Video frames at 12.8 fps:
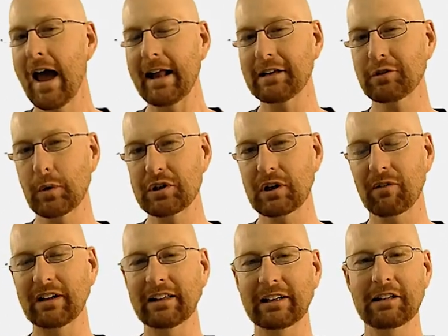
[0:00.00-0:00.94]
And as always, you
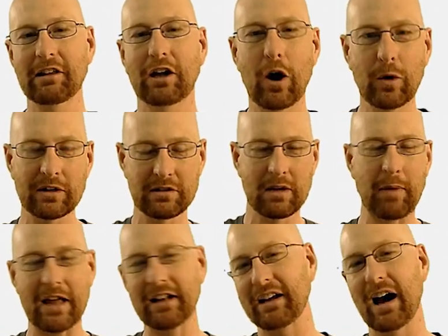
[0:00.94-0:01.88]
can find a link to the code in the
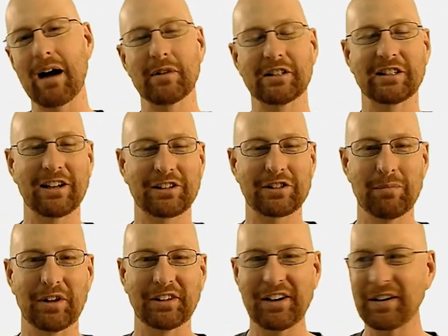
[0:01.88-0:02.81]
pinned comment
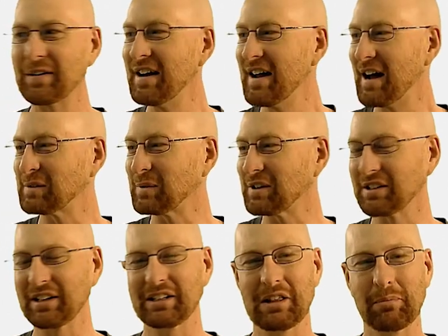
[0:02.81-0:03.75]
section below, as well
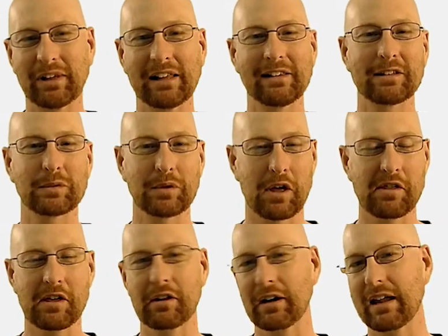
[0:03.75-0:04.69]
as a link to the playlist with
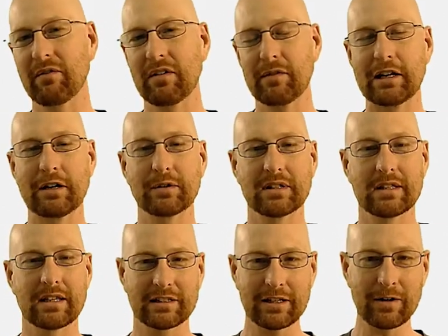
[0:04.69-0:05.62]
all the other Kivy videos
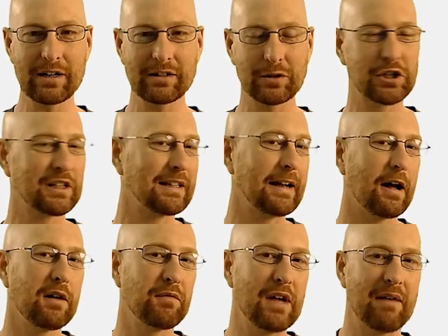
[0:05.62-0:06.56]
in this series. So check that
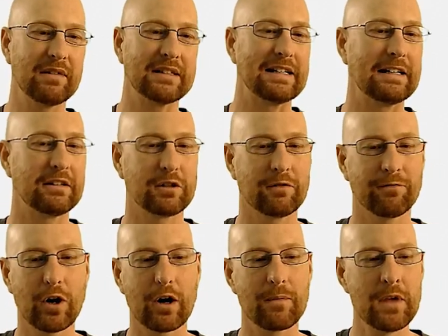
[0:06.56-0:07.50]
out if you haven't seen it so
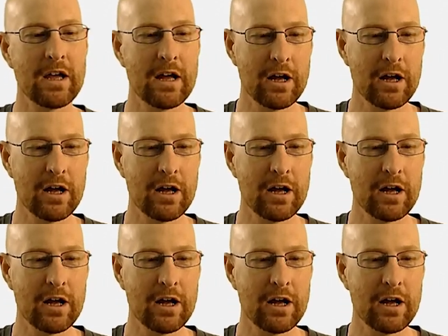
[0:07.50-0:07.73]
far.